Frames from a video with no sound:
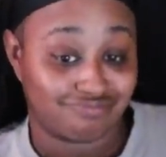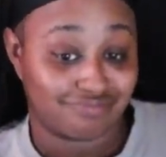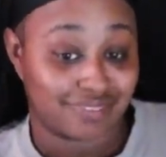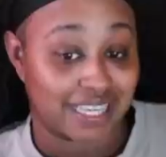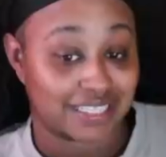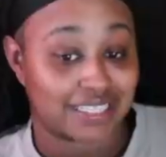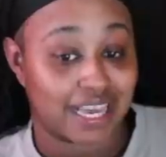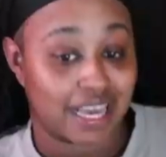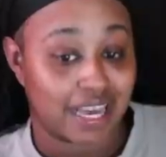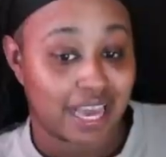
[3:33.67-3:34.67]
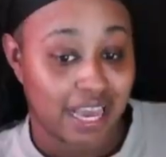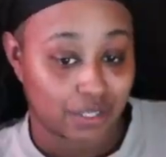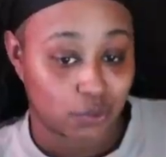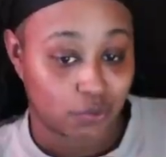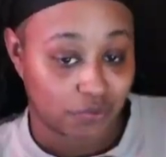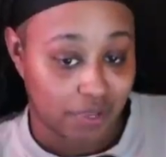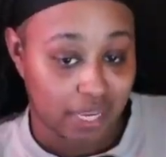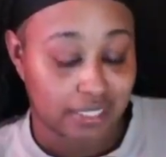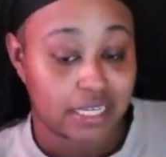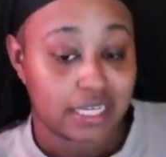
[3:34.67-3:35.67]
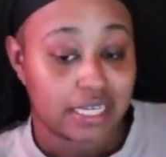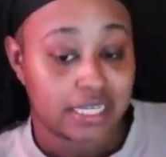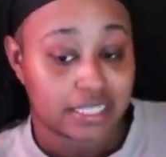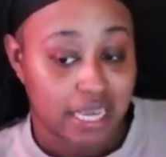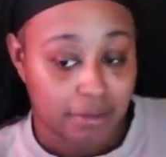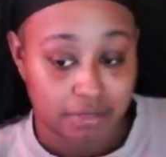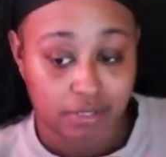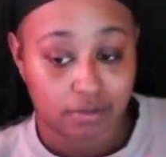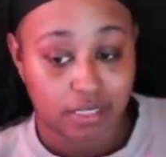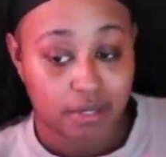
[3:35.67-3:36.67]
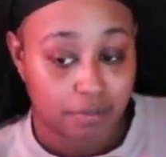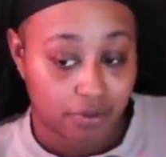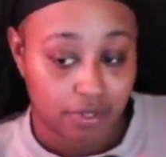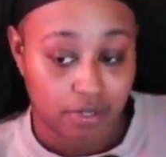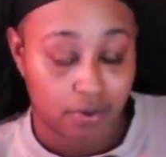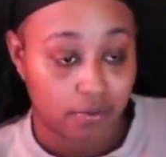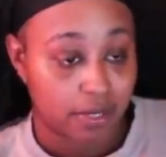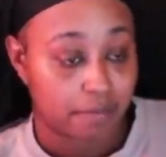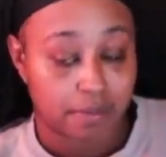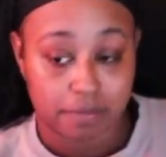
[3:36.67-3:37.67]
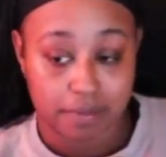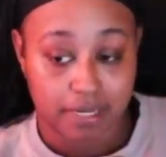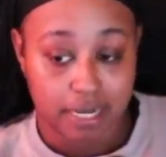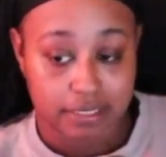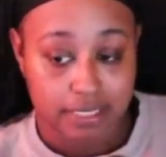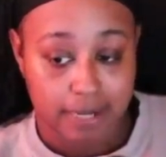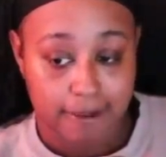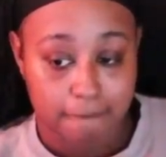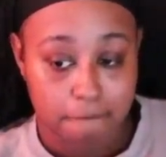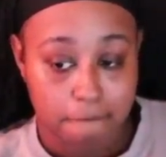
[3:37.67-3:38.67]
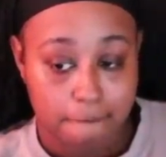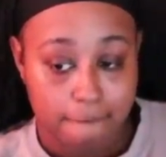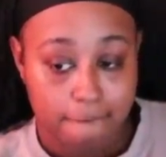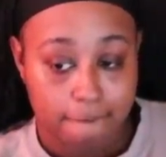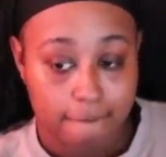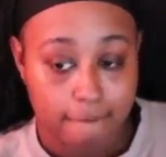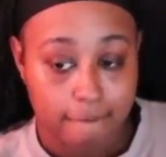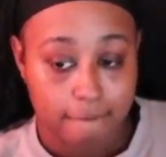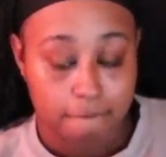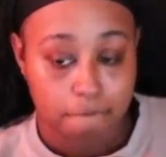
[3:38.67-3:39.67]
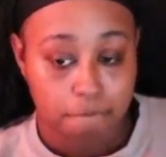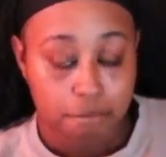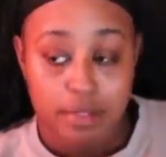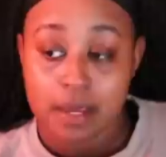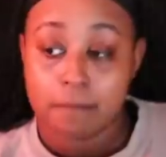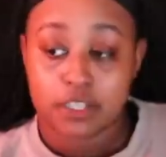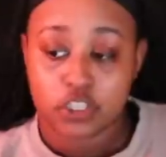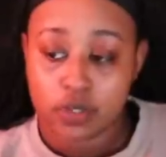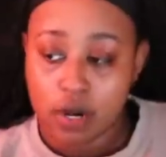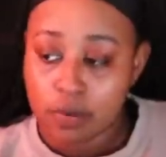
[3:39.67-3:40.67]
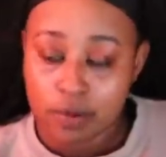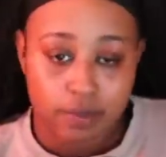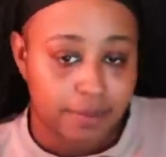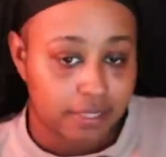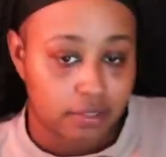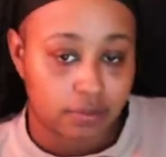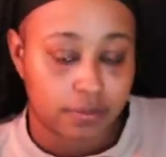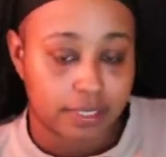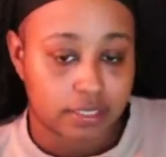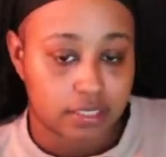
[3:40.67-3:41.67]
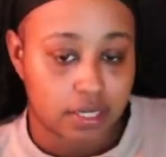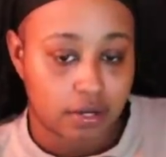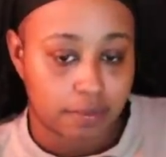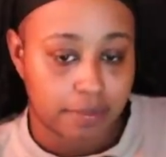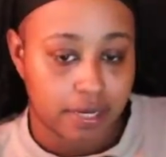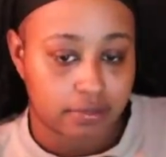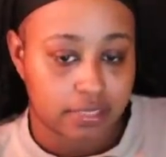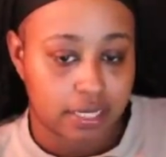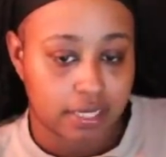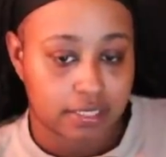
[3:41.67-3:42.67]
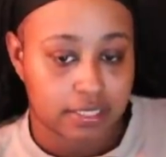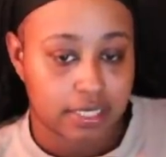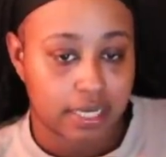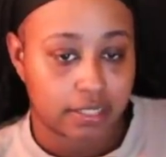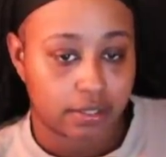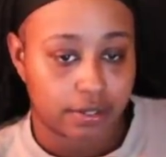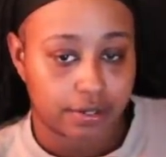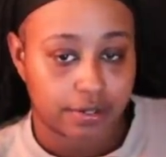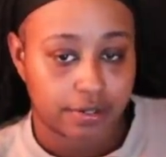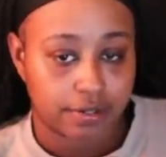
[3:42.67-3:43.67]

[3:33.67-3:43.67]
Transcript: That's an actual fact. He's absolutely hypocritical on that baby being outside. But you know what we about to do? We about to talk about Teyana Taylor